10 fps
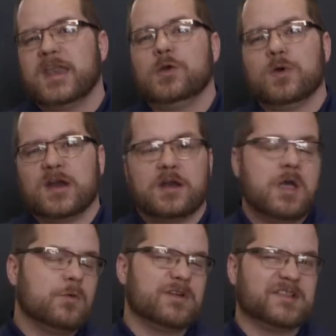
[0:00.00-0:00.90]
anywhere
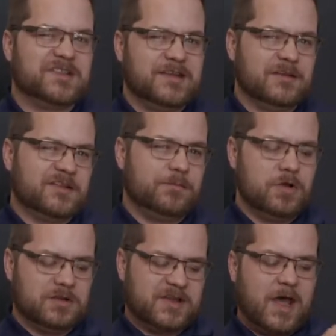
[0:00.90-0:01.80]
where the sealant's
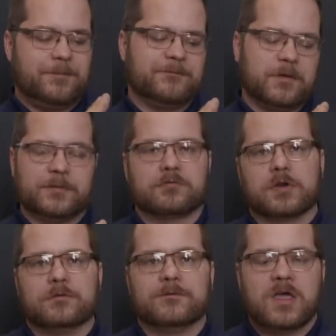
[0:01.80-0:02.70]
pulled up from the
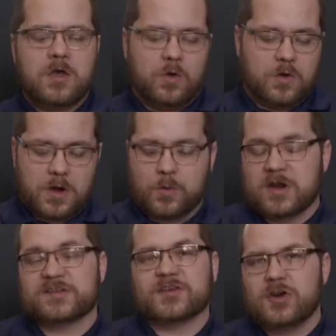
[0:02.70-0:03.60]
roof or
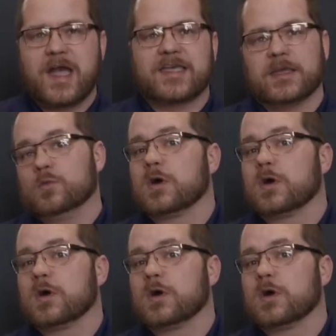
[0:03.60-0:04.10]
where it's cracking,